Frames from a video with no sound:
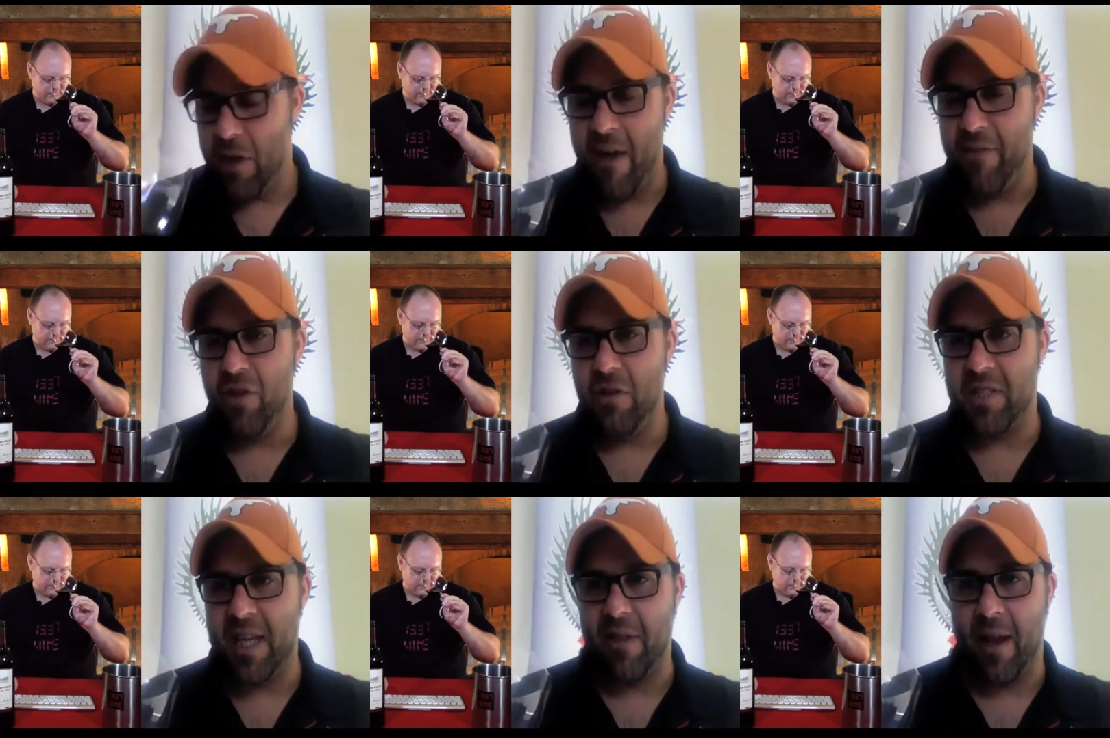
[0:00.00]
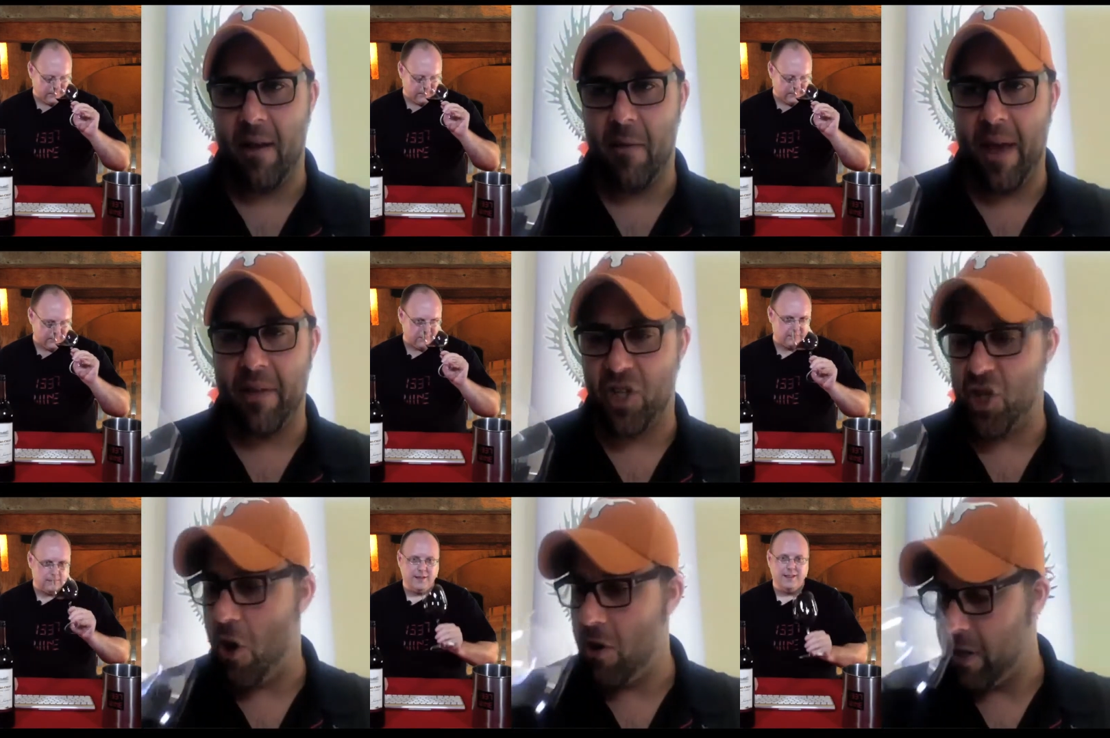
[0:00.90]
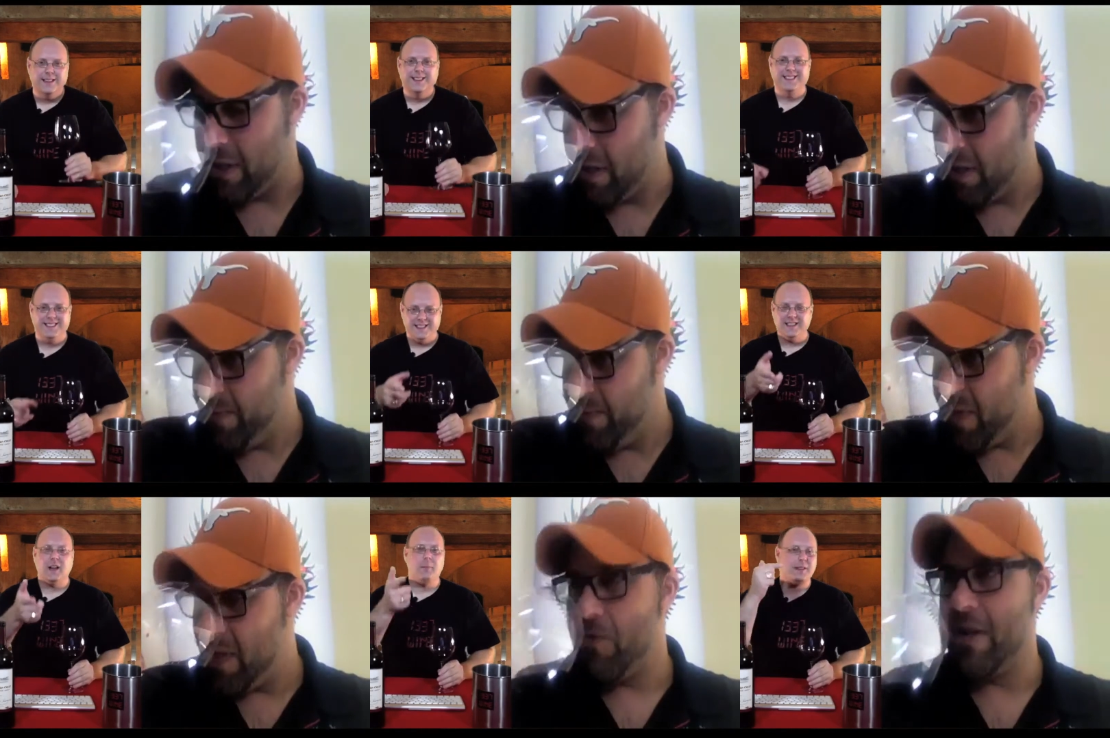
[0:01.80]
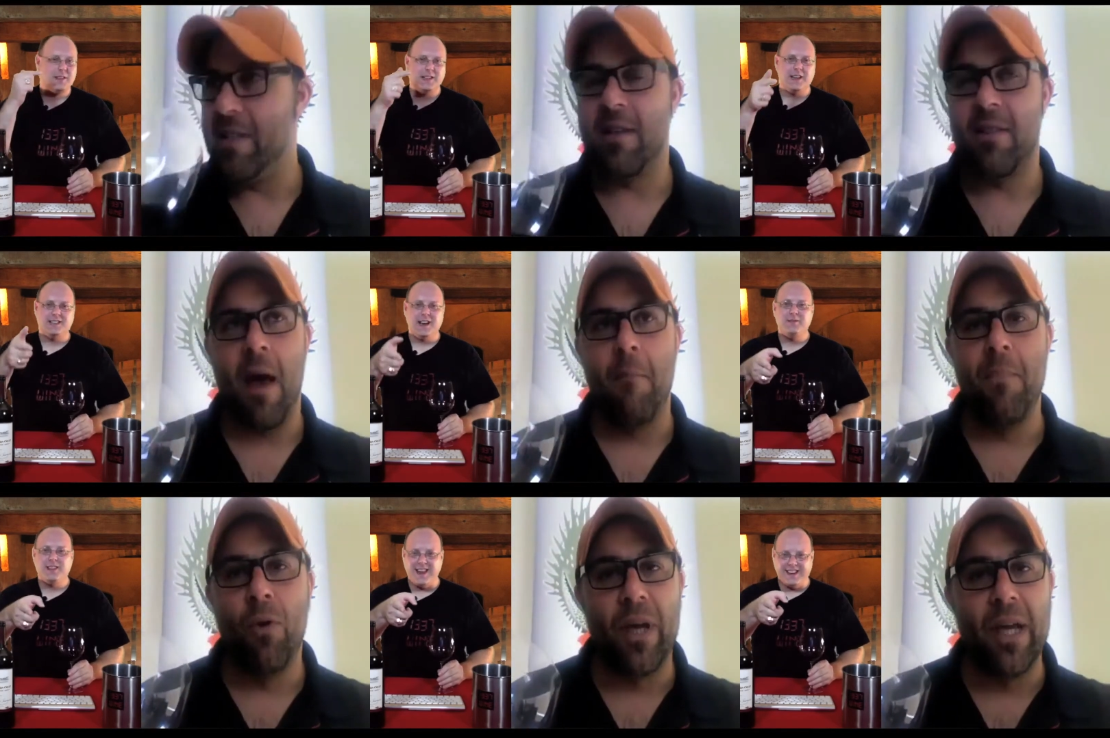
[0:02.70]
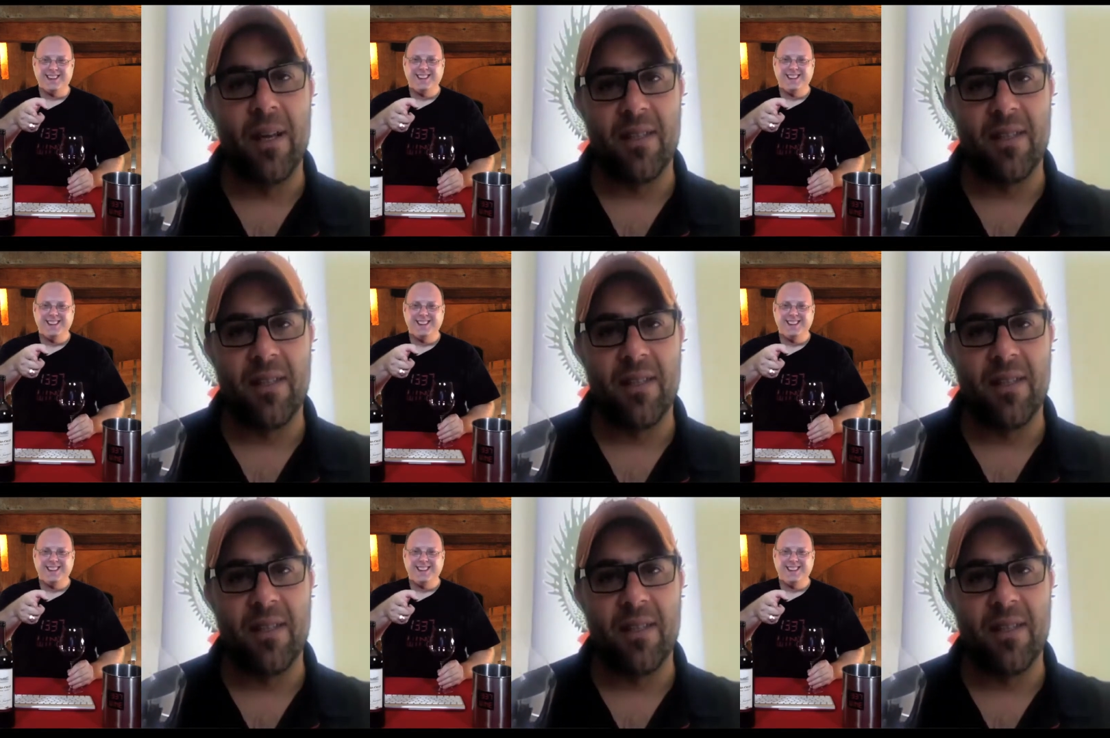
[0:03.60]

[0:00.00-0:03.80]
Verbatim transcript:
Speaker 1: having you said that about the chocolate. Yeah, I'm about to say the same thing.